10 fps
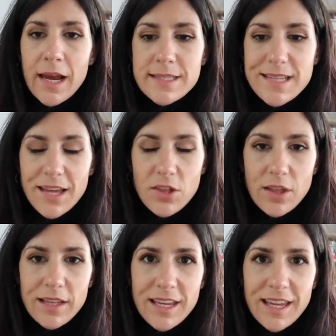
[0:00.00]
It's
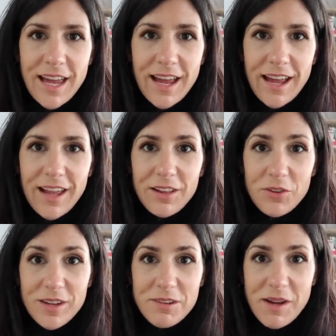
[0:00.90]
actually
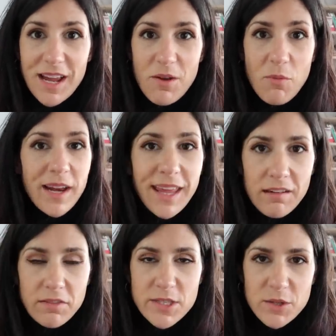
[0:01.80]
Luke and my wedding
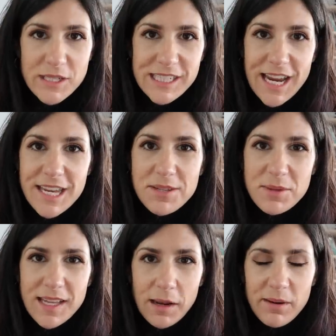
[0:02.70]
anniversary today, so
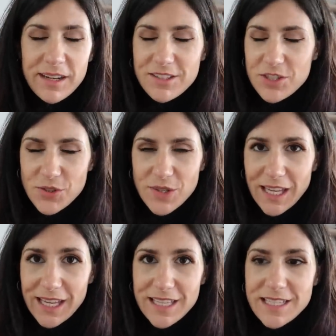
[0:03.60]
we're celebrating 2
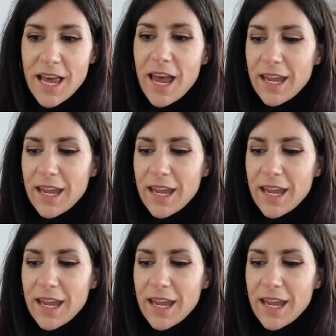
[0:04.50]
years.